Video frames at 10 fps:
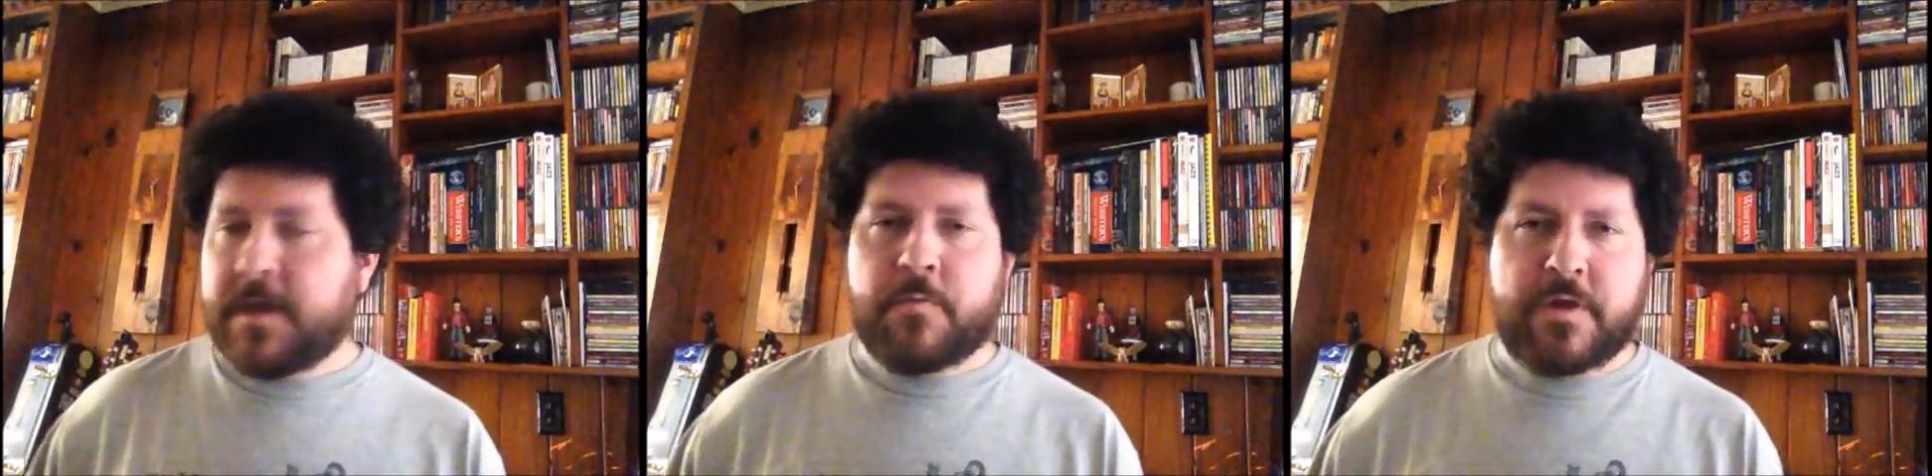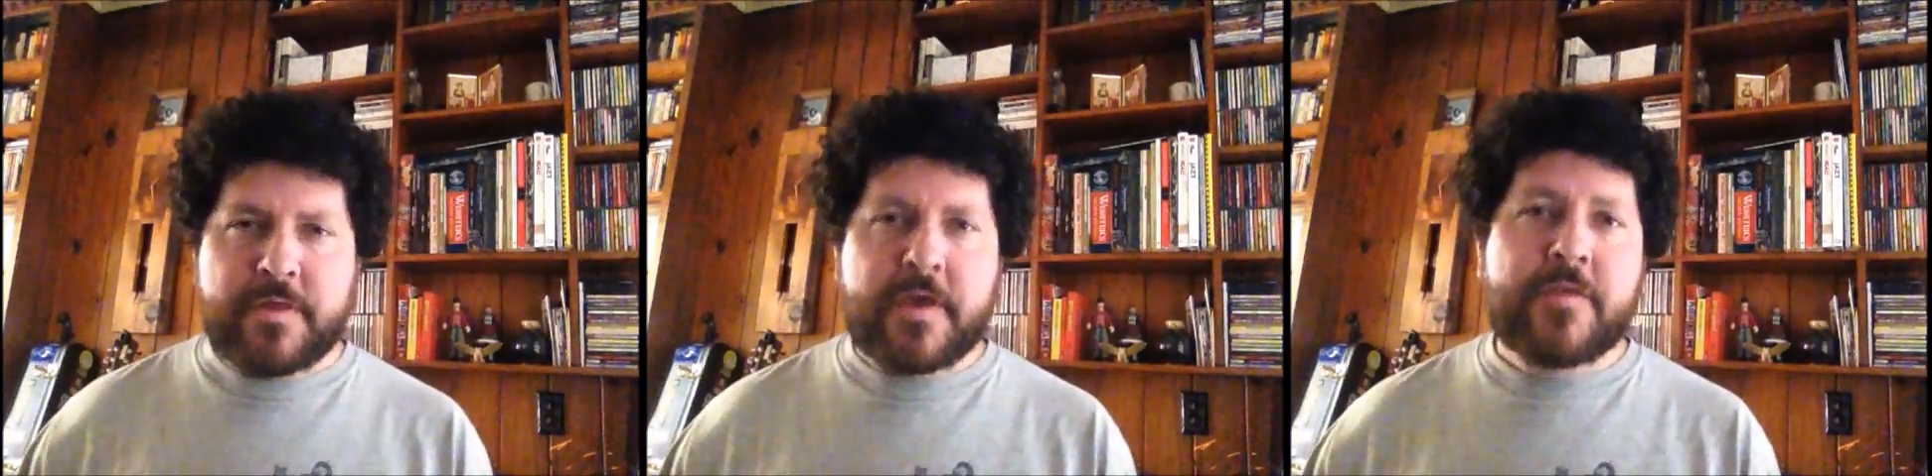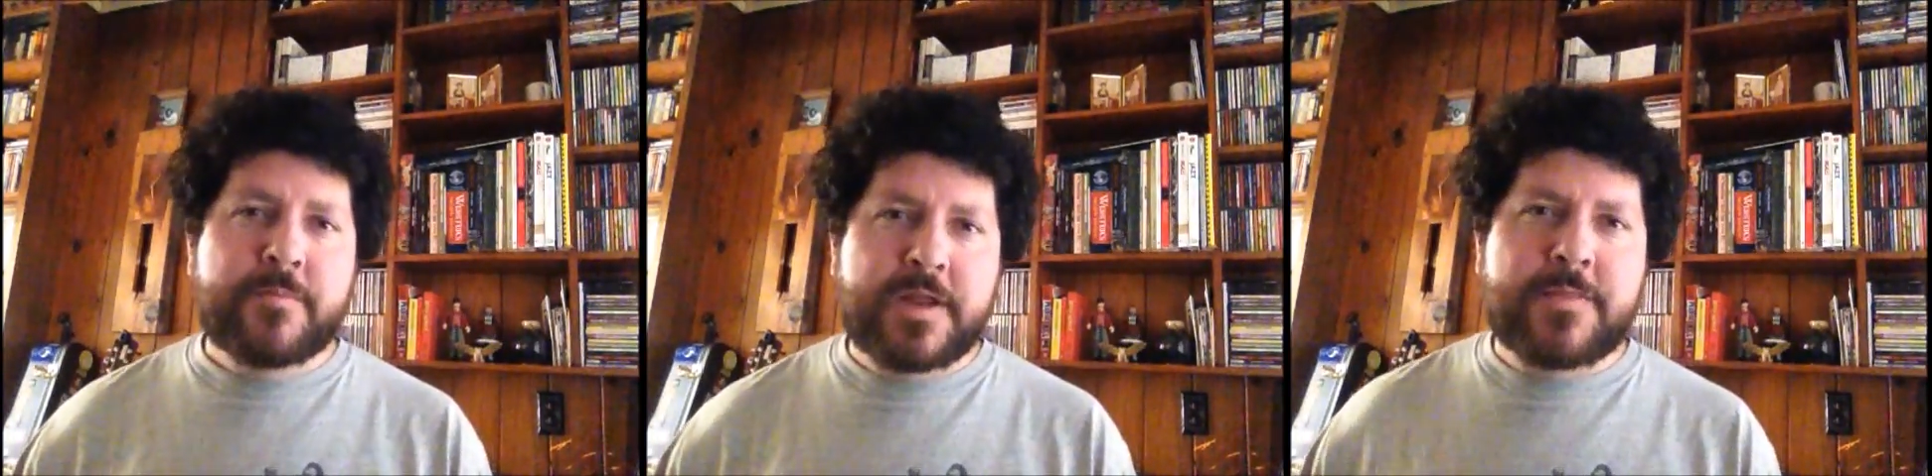One of the
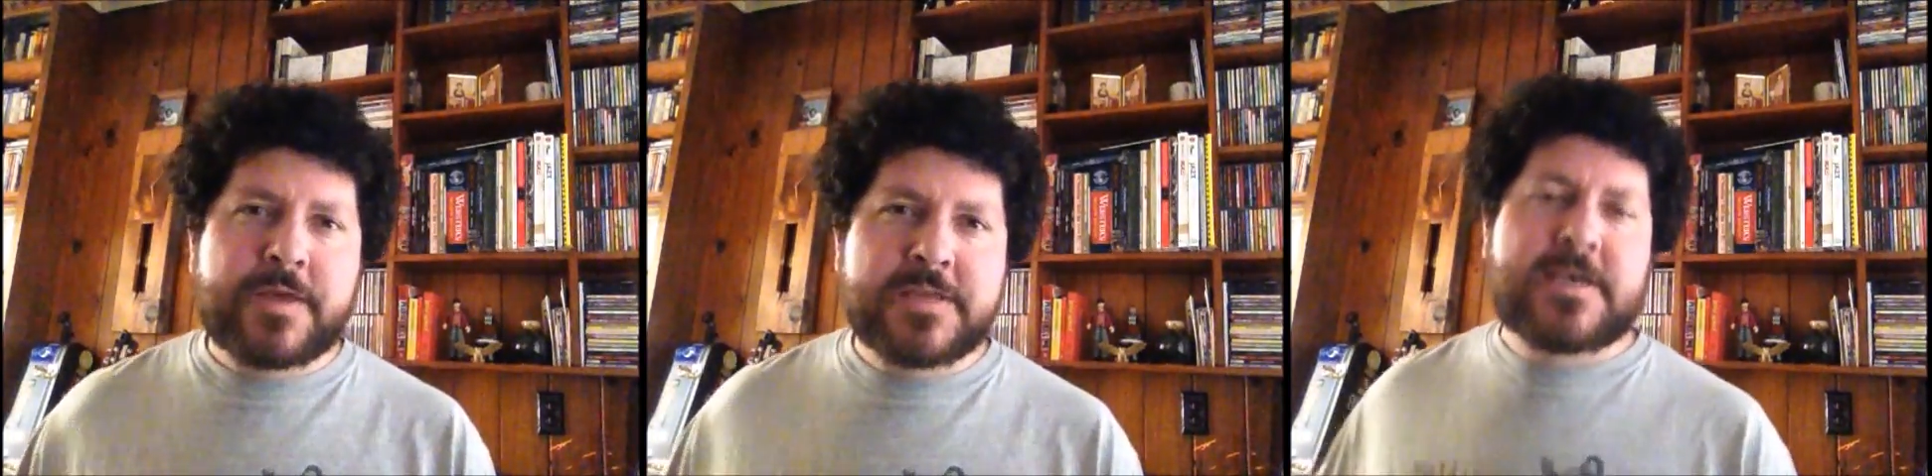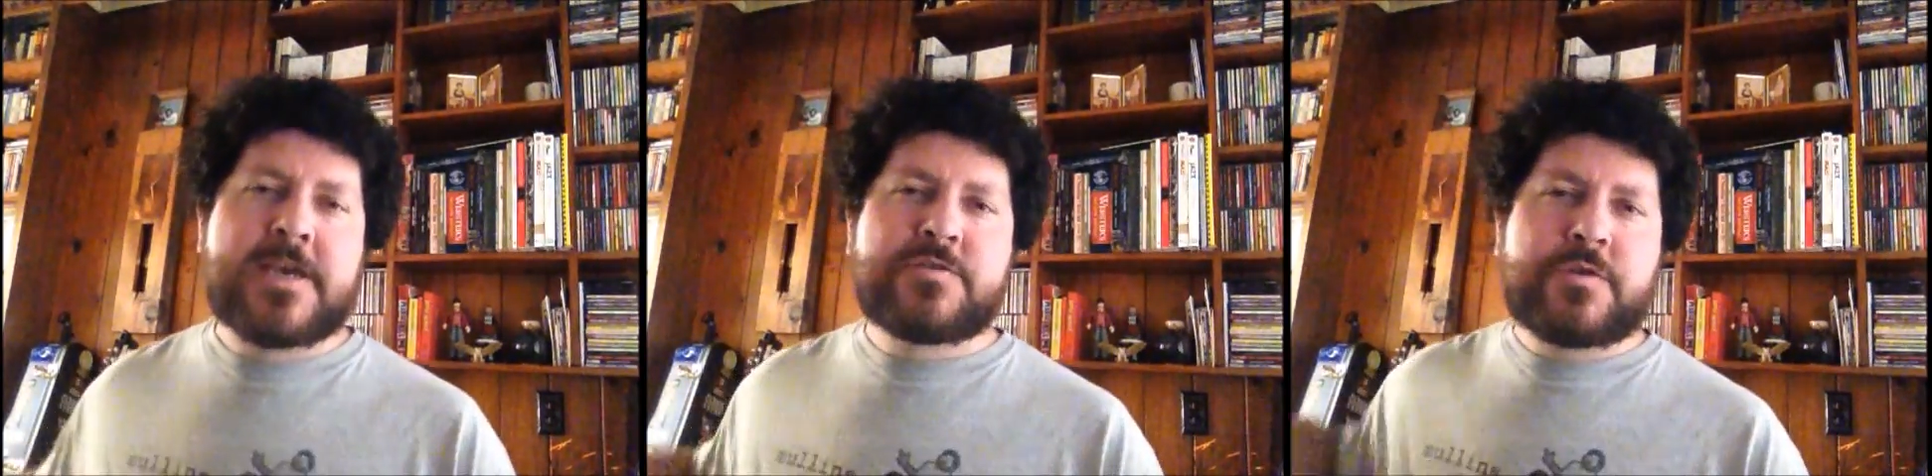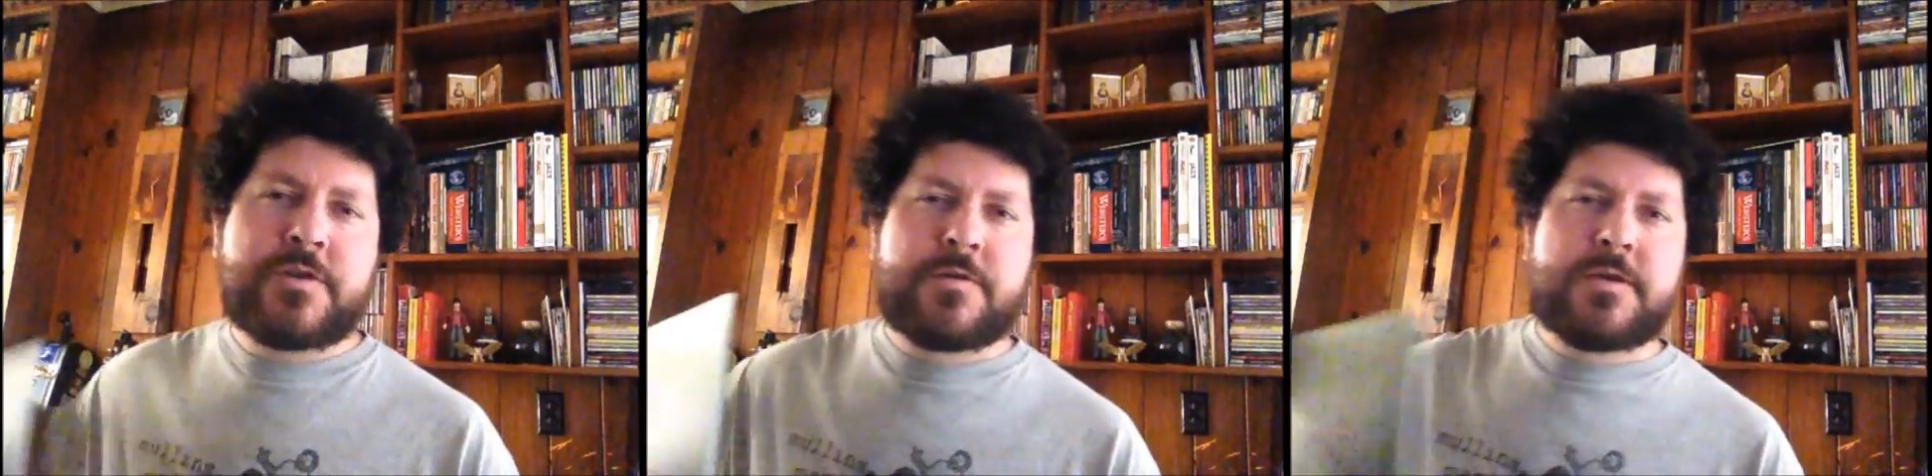other many things I
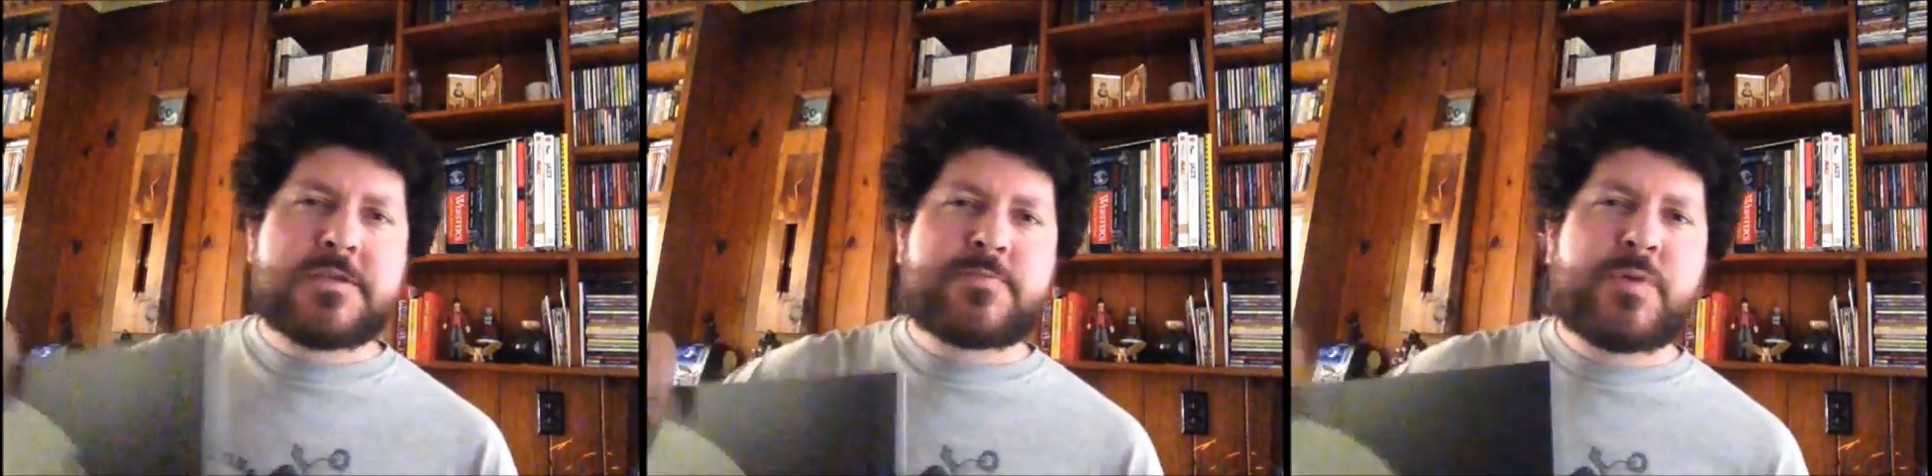enjoy doing is